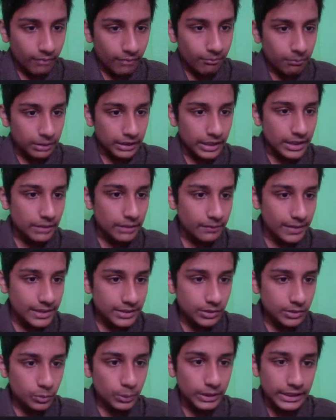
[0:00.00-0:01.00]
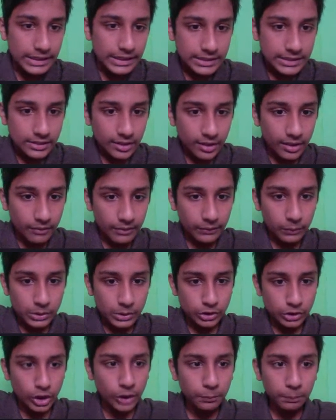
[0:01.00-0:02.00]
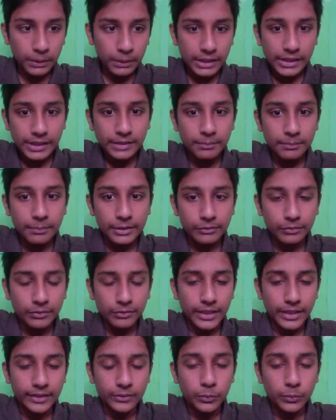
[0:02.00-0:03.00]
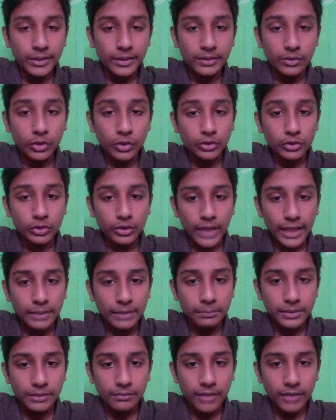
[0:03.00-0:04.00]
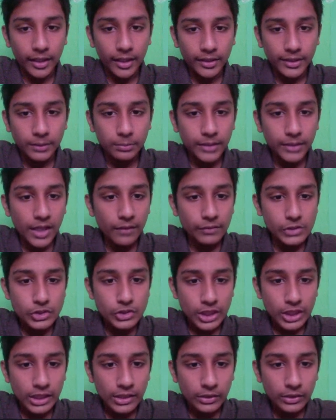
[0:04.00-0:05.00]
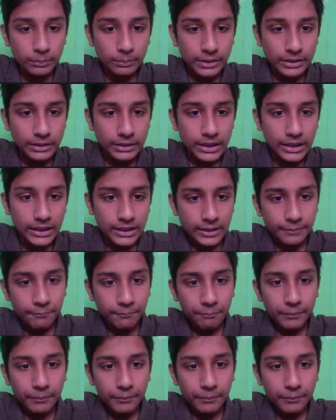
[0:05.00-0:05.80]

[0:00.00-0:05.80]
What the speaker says: But anyways, queen e7 was not played, but we had rook knight b1. He gave a check on b3, and